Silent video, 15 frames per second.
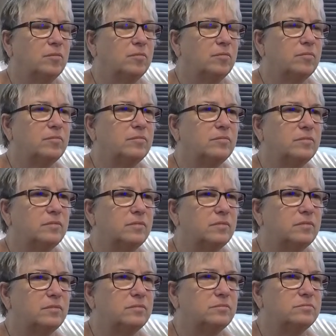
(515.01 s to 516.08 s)

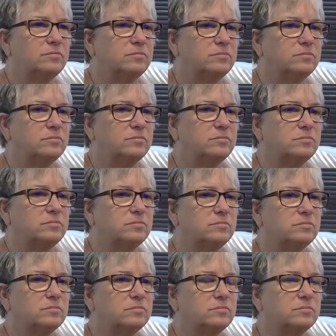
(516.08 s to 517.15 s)

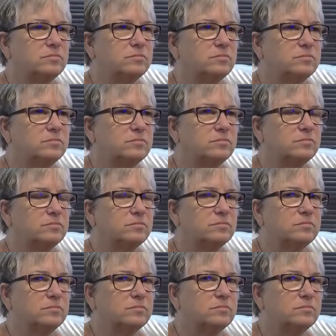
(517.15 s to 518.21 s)

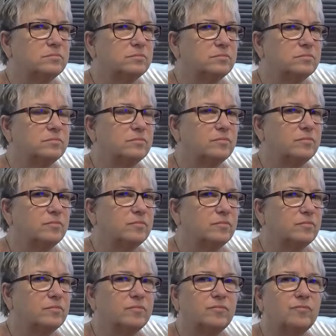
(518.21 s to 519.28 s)

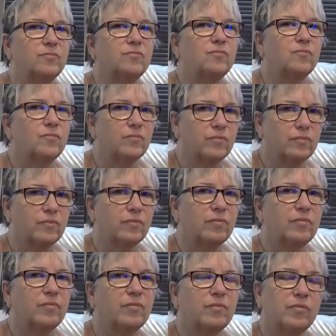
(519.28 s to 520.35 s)

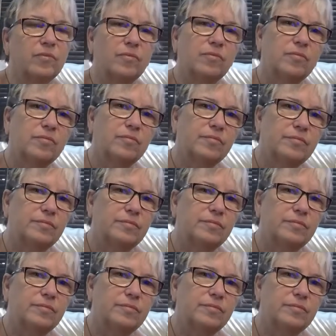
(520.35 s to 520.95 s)
(silent)